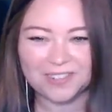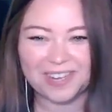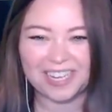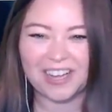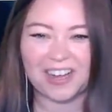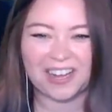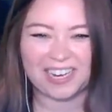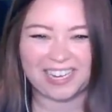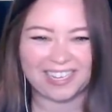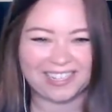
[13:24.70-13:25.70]
they're also
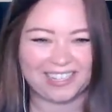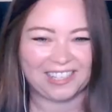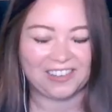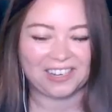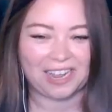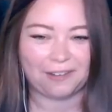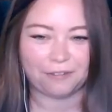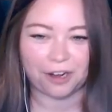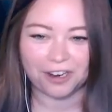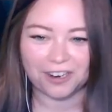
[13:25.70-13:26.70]
iconic. Like you can
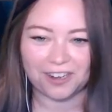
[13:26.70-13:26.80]
have